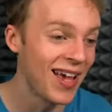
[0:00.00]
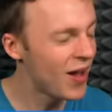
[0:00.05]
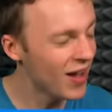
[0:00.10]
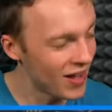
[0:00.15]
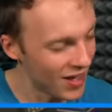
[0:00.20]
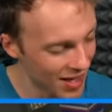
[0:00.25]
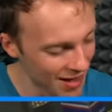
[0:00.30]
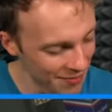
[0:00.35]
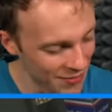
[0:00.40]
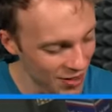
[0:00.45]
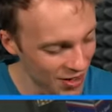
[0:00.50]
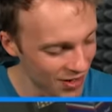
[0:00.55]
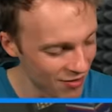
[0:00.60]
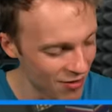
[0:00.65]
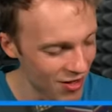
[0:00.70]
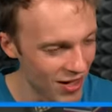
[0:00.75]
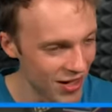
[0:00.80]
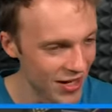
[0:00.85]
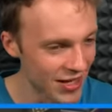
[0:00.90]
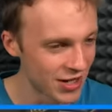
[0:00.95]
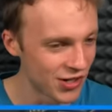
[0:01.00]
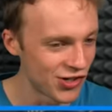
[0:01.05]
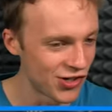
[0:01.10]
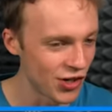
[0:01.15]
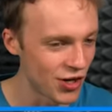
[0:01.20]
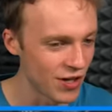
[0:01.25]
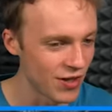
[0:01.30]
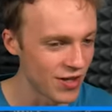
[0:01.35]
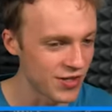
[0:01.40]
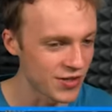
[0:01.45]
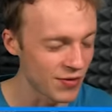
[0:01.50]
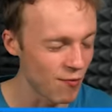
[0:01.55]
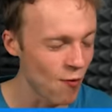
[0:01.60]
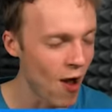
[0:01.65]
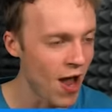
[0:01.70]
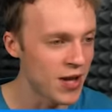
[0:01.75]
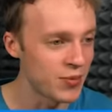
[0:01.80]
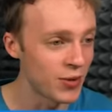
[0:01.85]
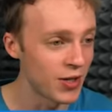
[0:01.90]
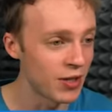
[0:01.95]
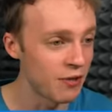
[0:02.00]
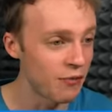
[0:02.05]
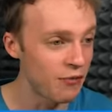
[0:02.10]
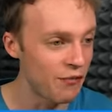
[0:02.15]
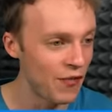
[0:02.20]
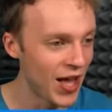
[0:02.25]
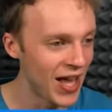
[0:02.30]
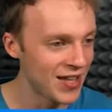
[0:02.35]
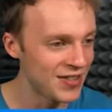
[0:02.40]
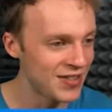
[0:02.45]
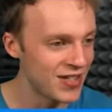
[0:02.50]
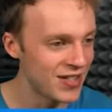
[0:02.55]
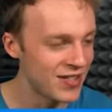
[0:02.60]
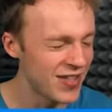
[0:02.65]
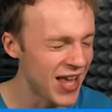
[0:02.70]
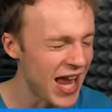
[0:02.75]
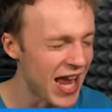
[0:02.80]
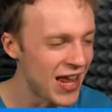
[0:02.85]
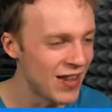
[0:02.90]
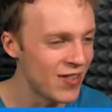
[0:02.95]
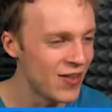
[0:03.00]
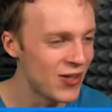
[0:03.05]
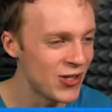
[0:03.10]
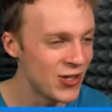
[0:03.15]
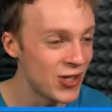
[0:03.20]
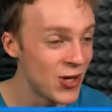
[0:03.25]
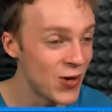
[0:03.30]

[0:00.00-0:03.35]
Well, I'm gonna really enjoy this ride. One of the fastest in the